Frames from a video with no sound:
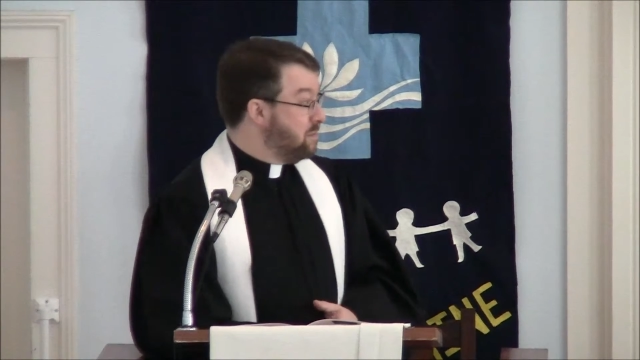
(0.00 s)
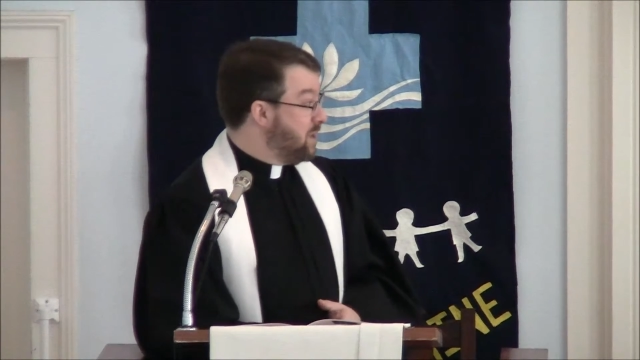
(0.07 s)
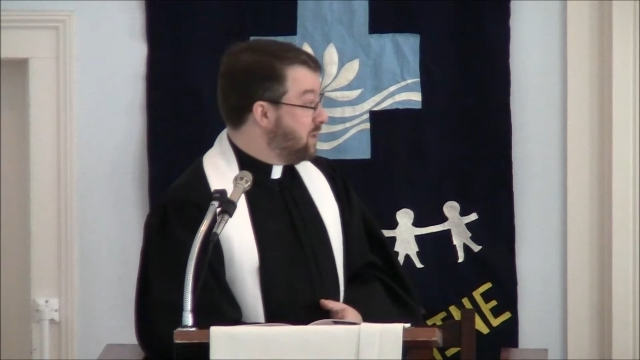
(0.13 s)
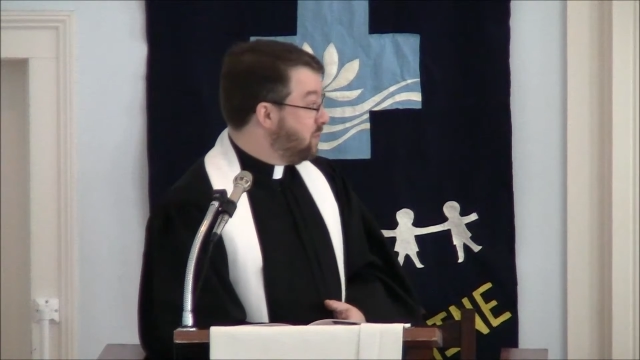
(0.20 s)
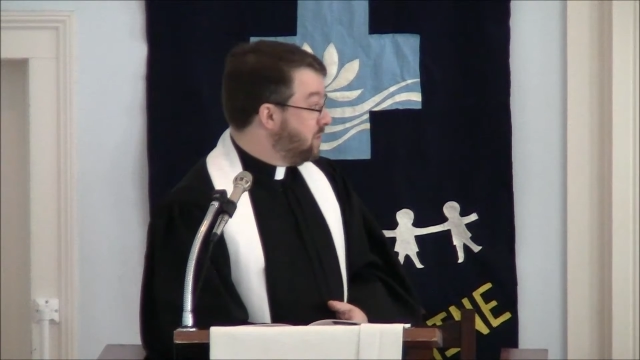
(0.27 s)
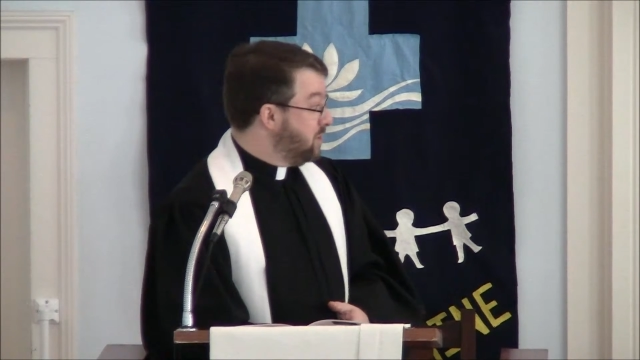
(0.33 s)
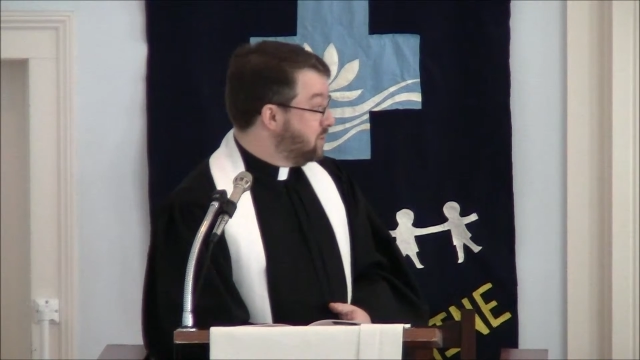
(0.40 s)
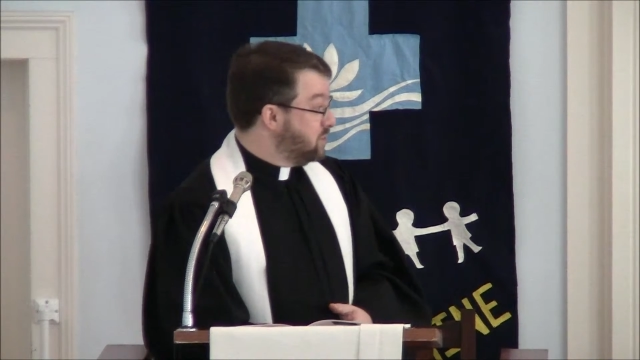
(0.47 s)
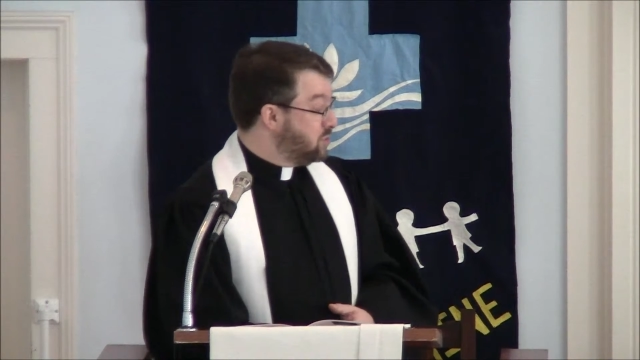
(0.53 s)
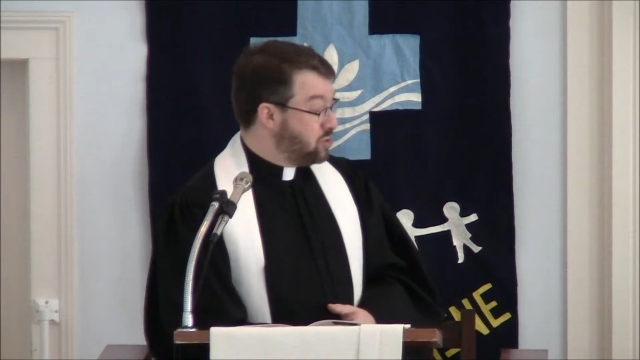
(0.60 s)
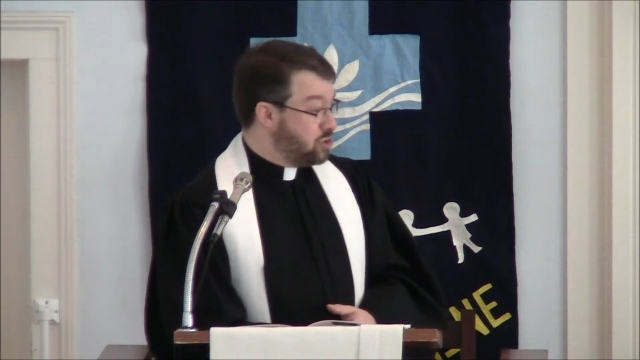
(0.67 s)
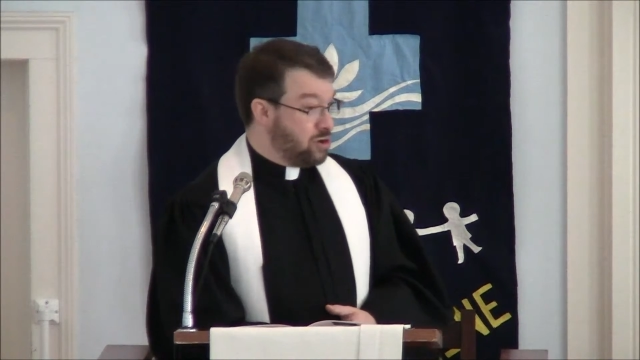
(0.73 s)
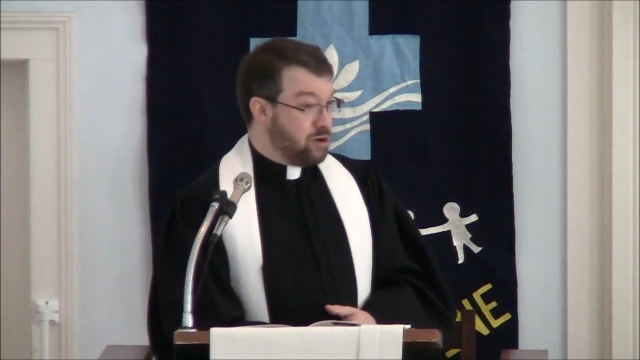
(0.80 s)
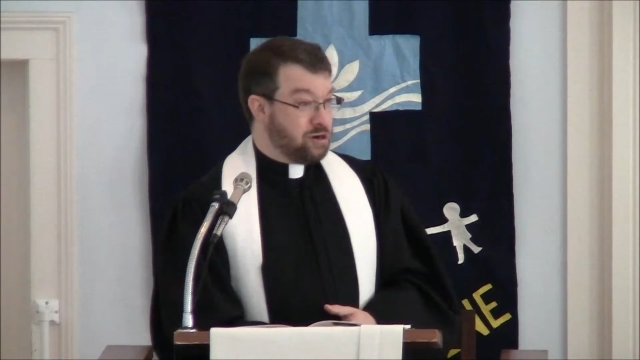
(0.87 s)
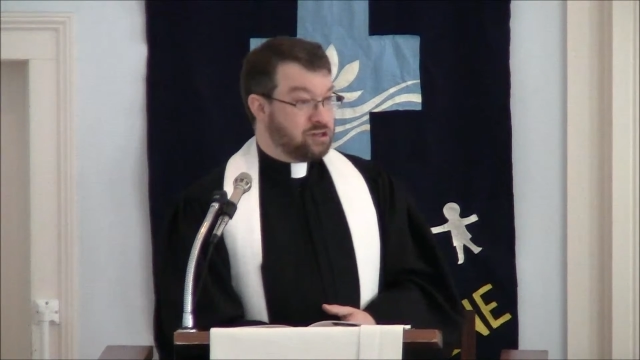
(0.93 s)

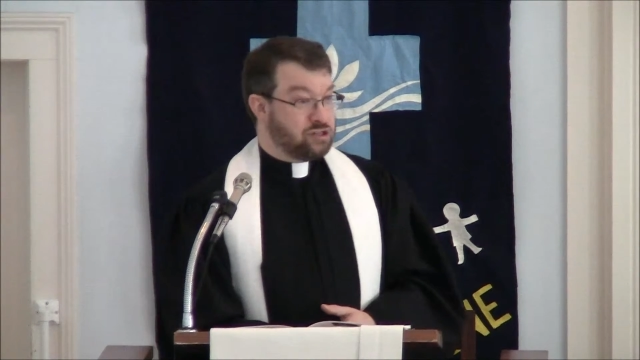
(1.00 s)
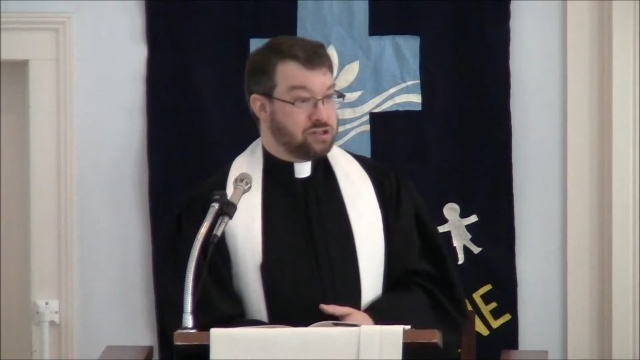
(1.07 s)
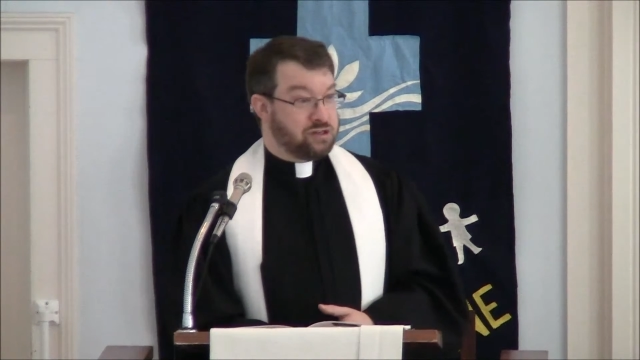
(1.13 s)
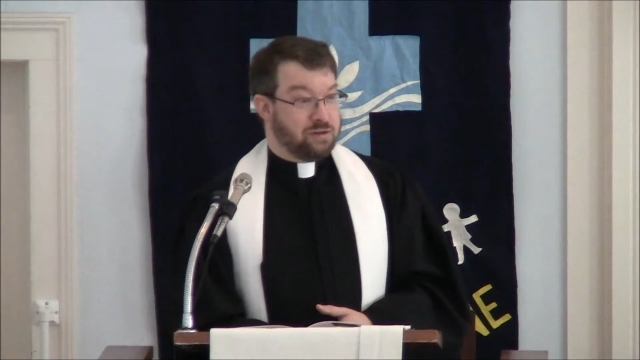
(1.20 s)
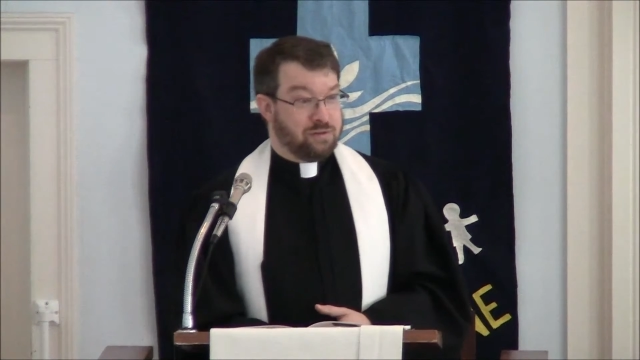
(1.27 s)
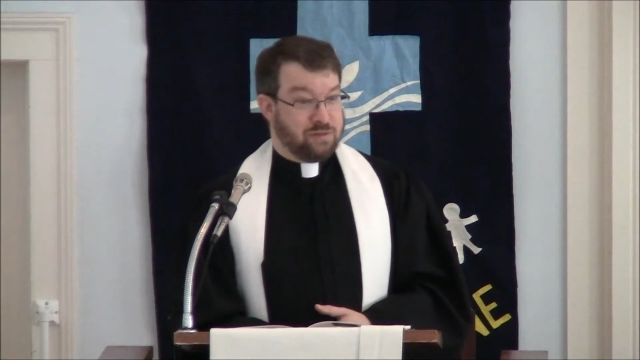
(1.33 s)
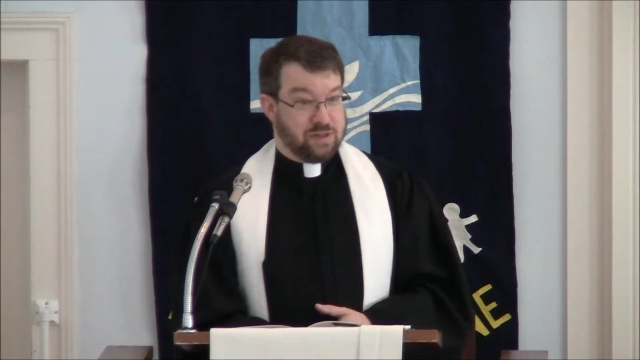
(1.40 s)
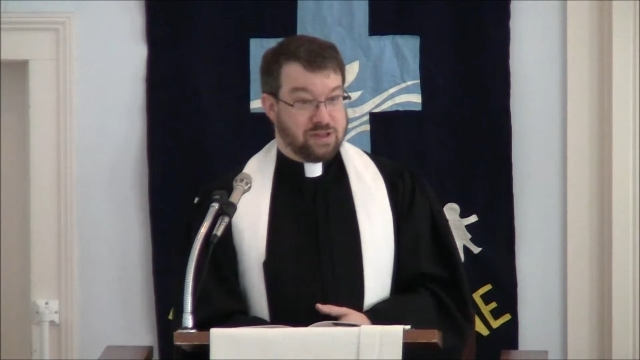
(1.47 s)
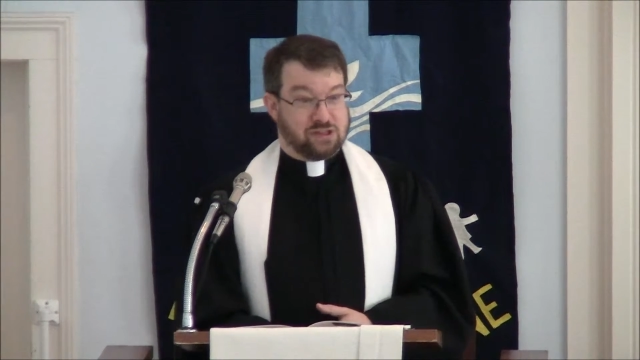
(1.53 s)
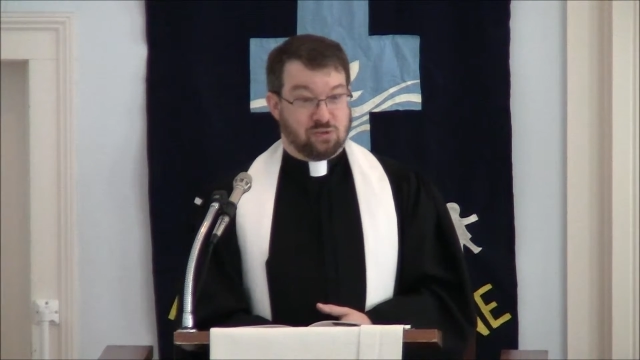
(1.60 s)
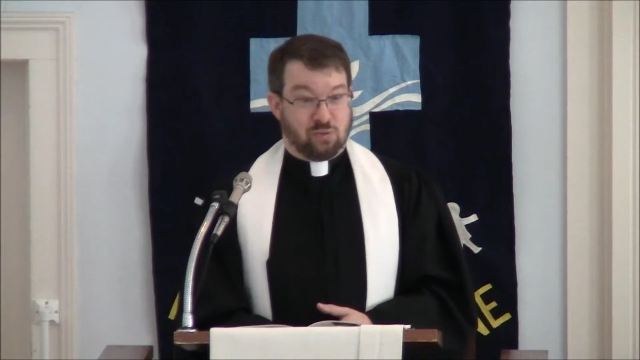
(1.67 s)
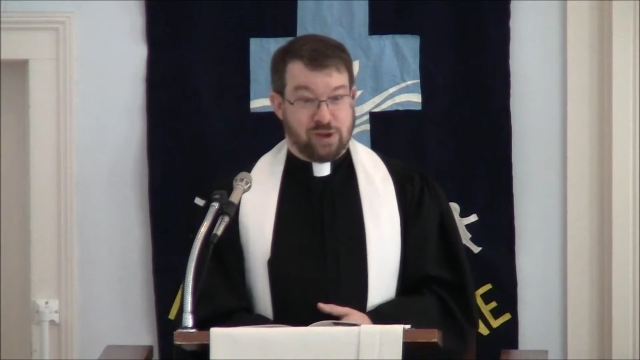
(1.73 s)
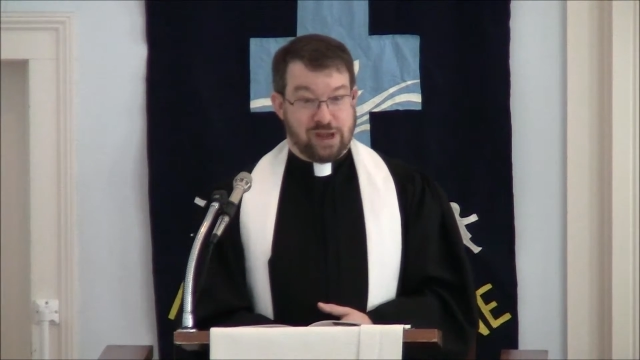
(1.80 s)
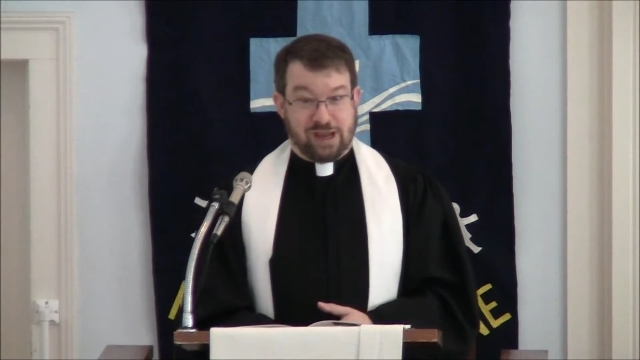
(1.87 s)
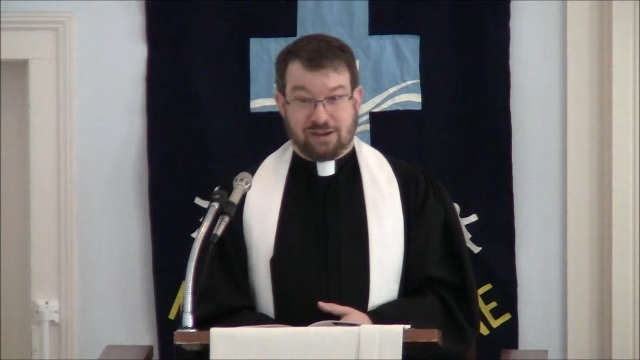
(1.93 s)
Methodist Church this
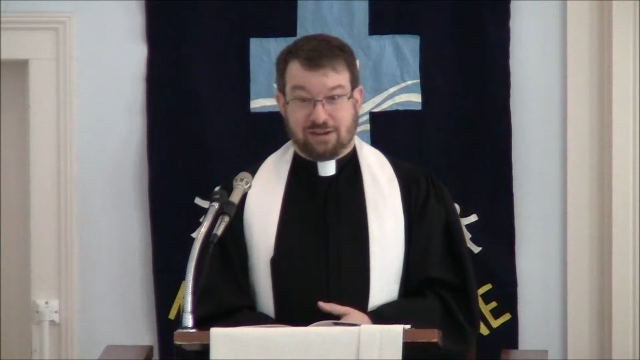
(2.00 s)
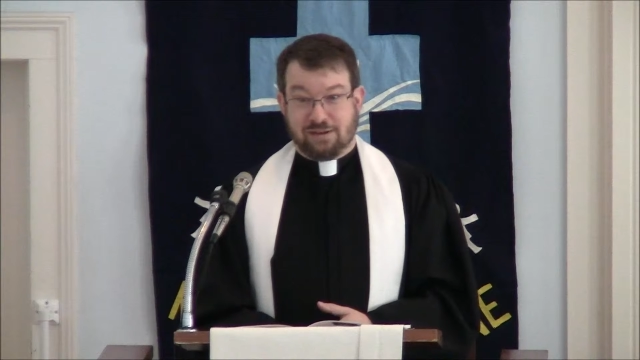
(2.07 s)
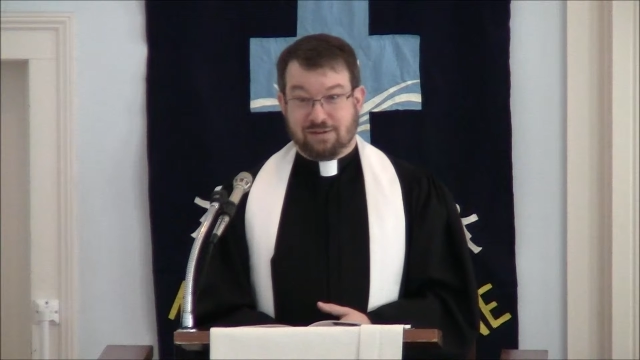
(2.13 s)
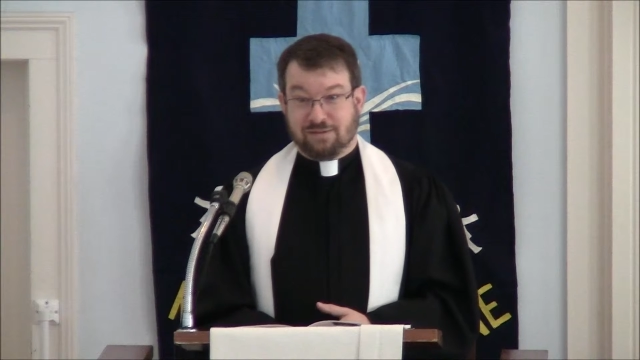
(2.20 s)
week,